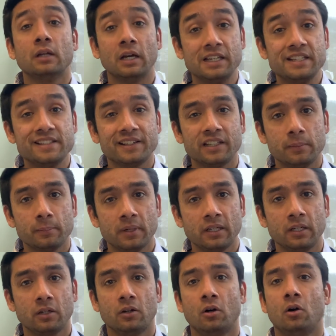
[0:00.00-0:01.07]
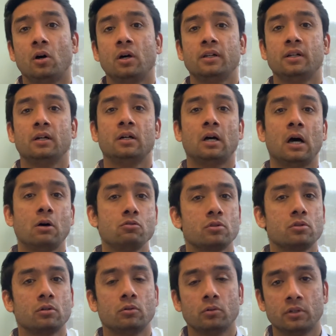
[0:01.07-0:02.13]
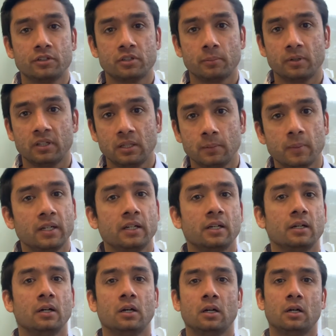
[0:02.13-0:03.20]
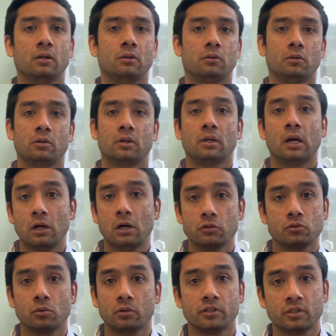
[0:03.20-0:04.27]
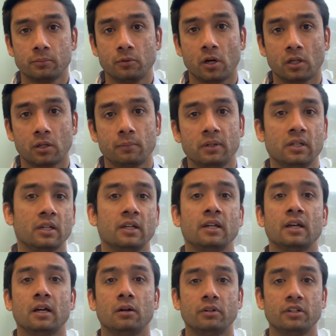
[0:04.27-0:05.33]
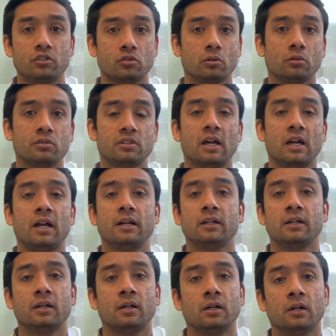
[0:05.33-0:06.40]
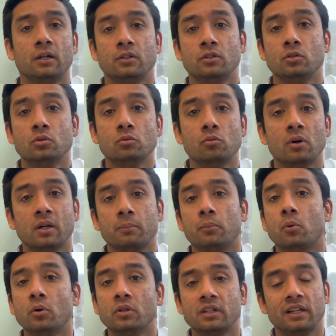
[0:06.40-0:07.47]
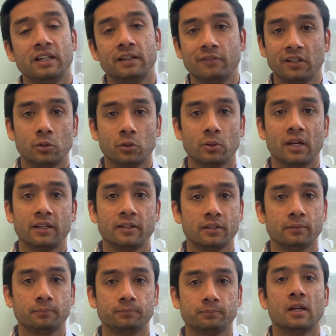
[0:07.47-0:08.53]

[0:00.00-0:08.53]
a lease agreement or a house ownership agreement uh, or house ownership document which shows that uh, you were both living together